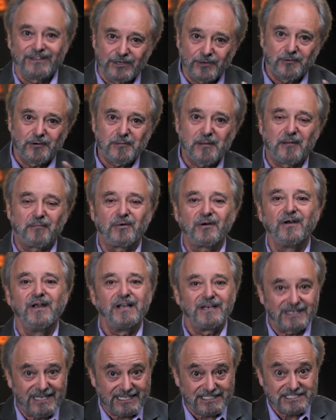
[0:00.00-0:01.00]
You remember
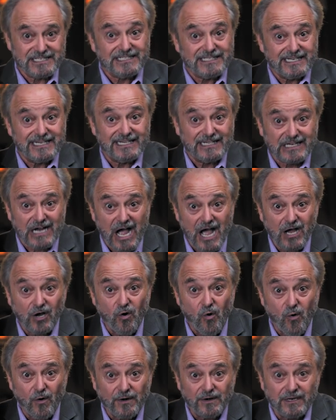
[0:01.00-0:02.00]
Lexington and
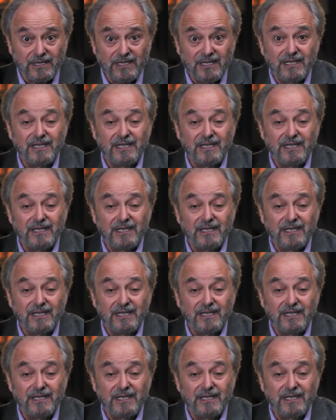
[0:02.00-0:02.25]
Concord?